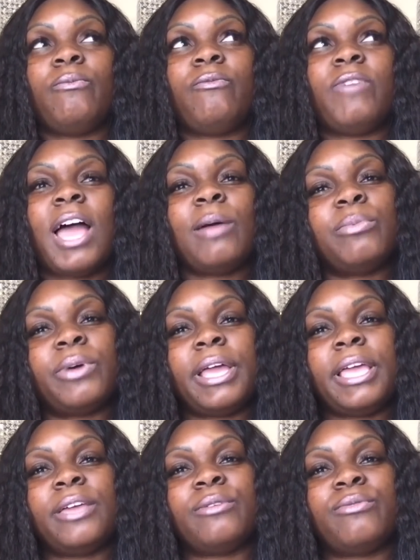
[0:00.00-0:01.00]

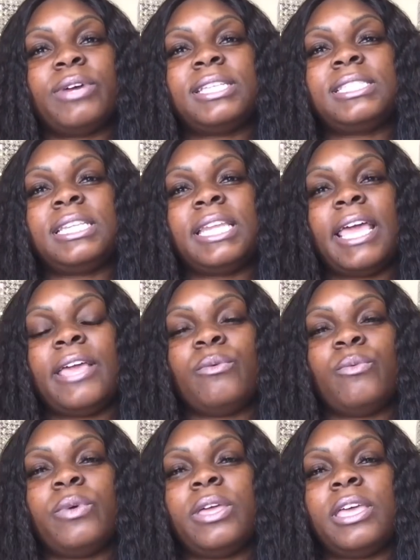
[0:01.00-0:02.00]
vibrate and
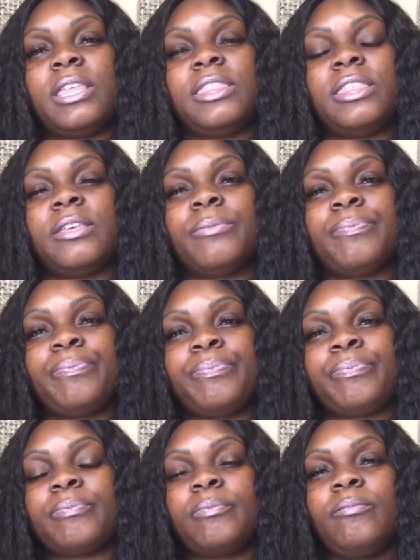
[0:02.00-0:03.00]
resonate with
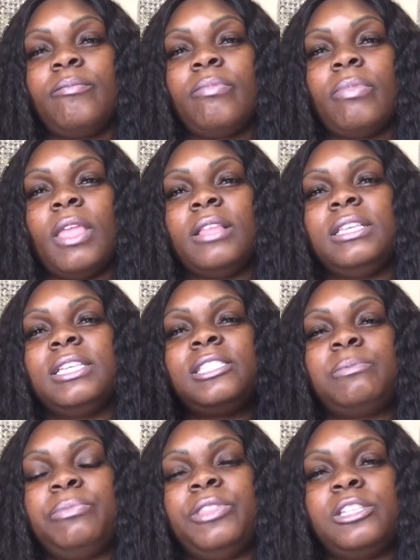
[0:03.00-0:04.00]
your,
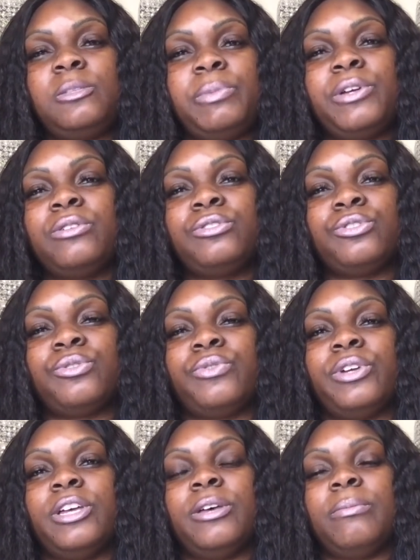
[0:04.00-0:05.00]
the spiritual
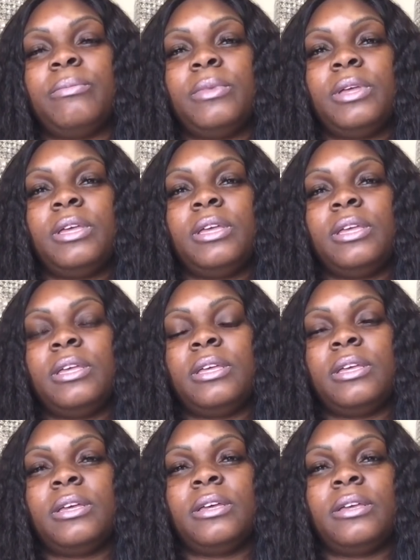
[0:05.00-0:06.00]
realm
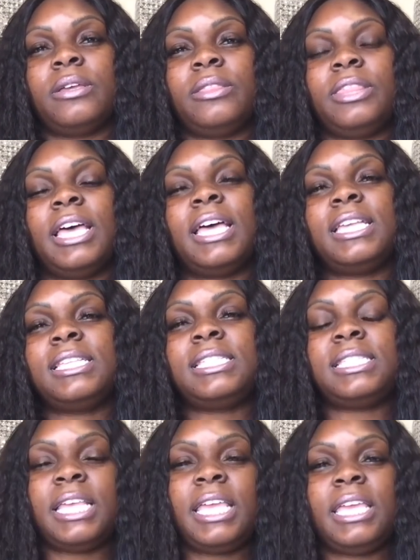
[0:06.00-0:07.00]
the
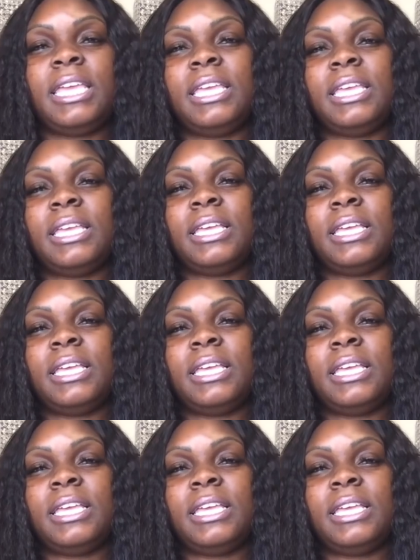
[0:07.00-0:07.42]
unseen.